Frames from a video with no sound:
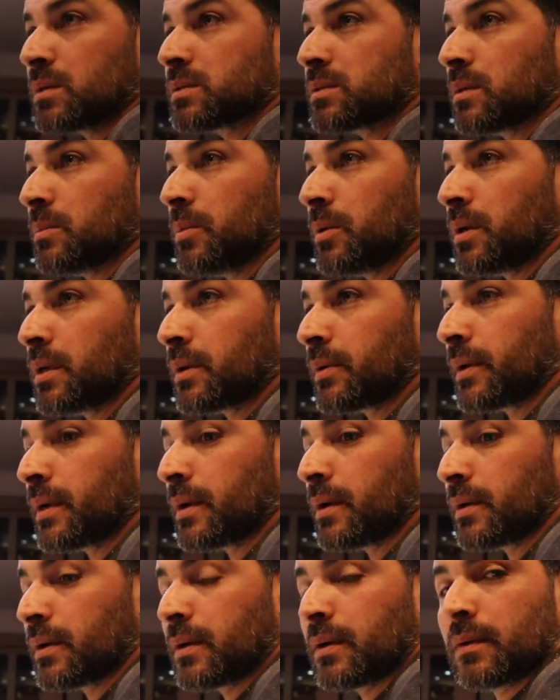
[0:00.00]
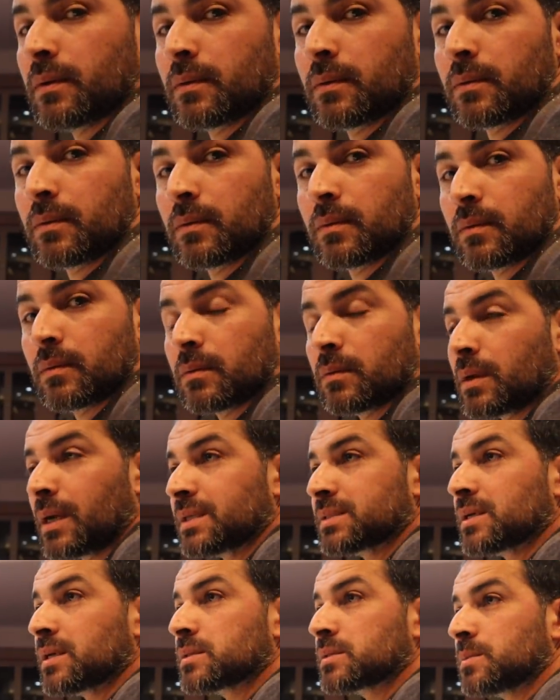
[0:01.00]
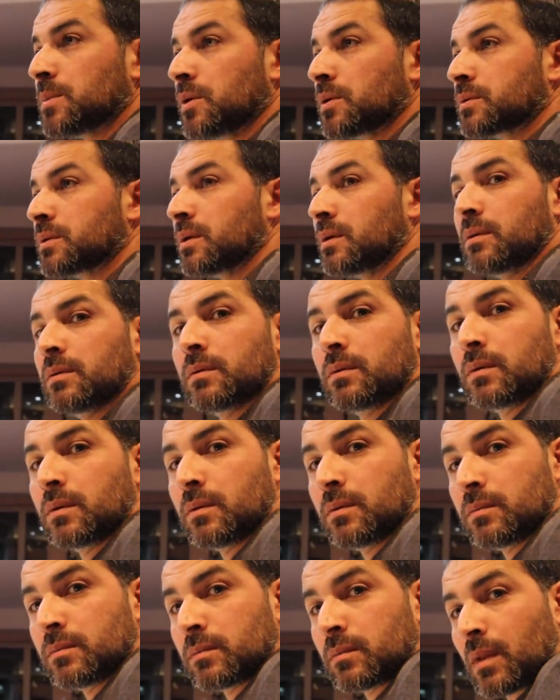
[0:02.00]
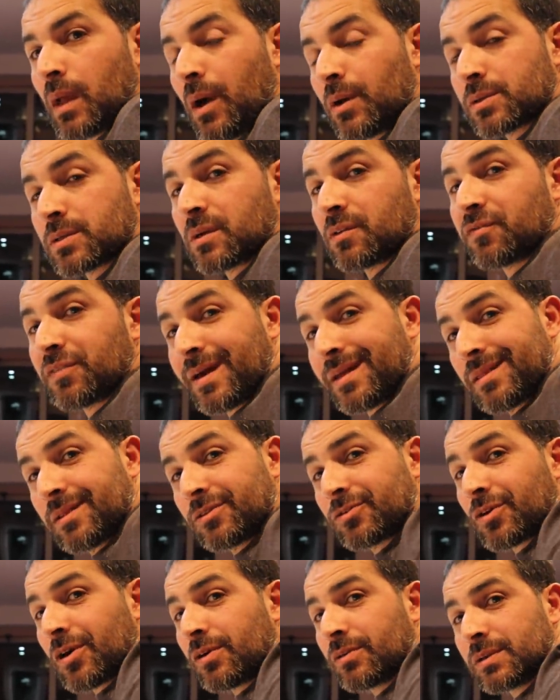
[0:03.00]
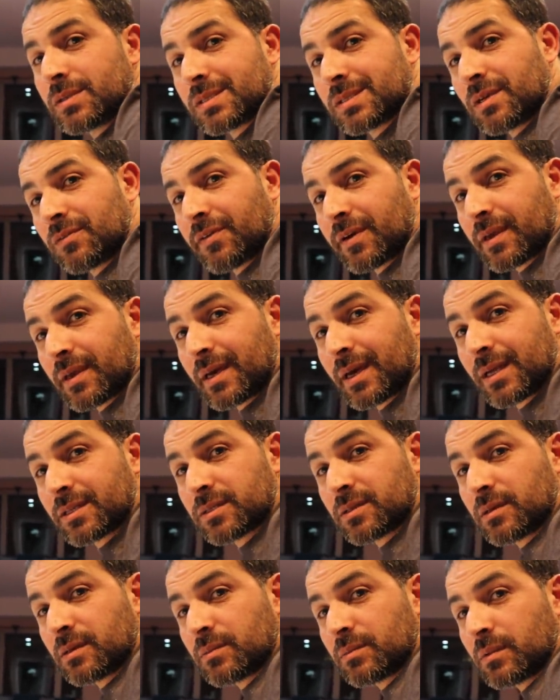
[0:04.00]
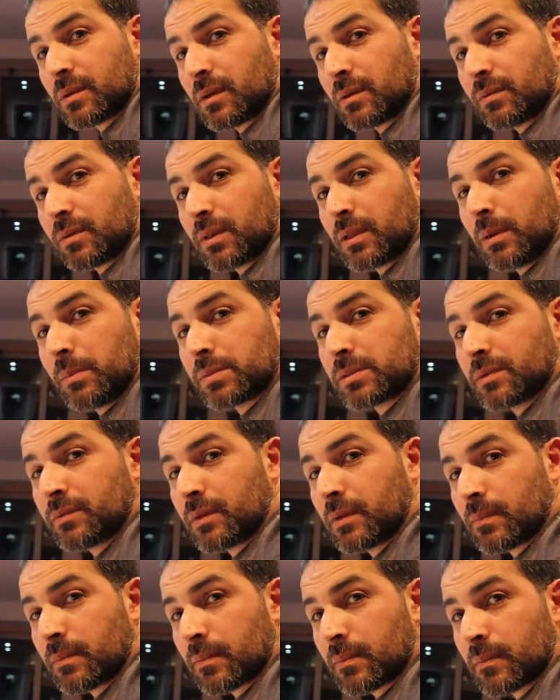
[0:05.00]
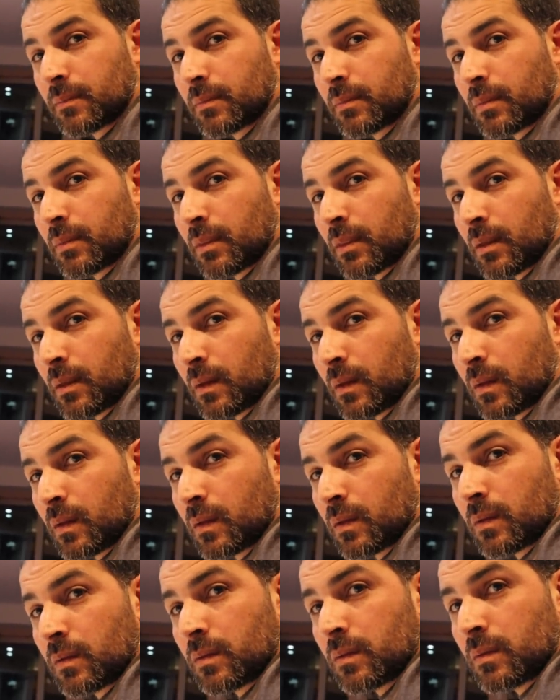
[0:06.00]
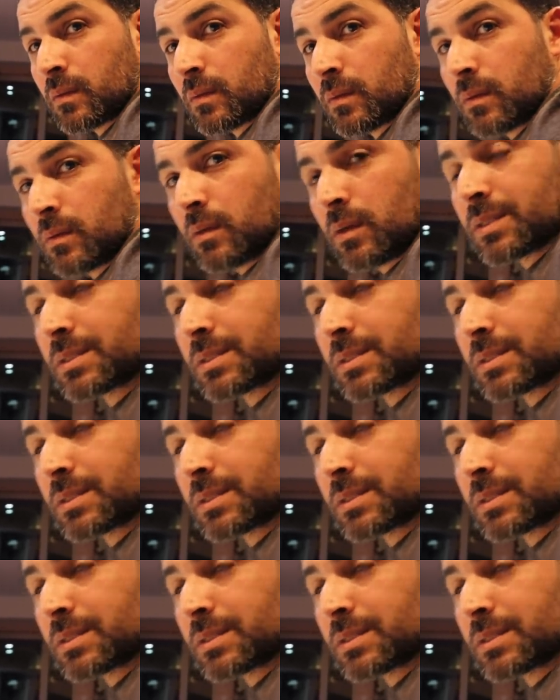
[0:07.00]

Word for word: Still burning right now, yeah. I saw smoke there. I was going to fly the drone and see if I can catch a glimpse of it. I'm pretty sure that's illegal.